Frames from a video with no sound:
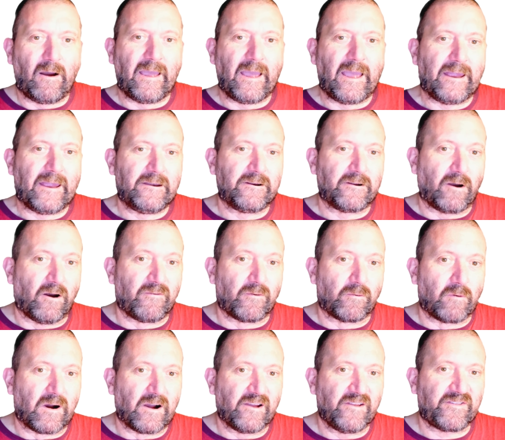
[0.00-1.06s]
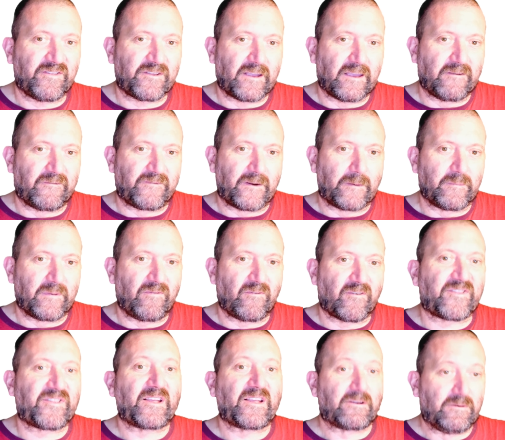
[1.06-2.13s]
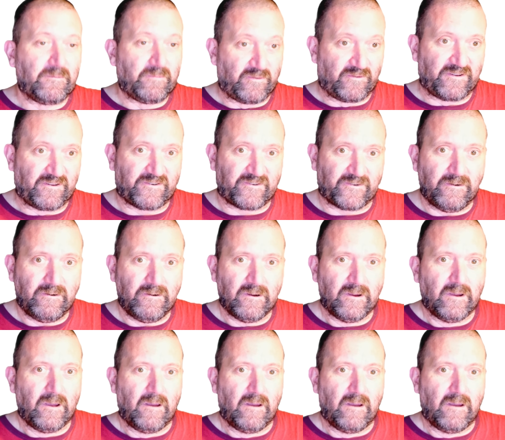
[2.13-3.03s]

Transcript: And otherwise, if I'm in the second position,